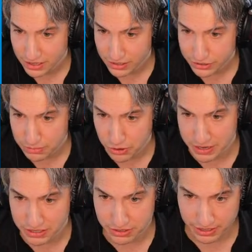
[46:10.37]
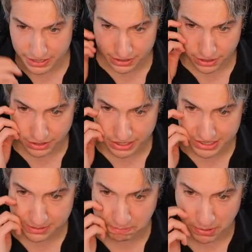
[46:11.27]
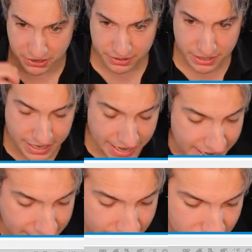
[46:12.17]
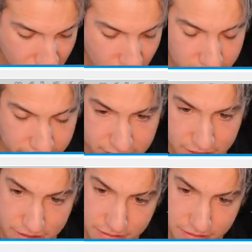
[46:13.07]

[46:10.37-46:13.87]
So I'm going to click on this button and call it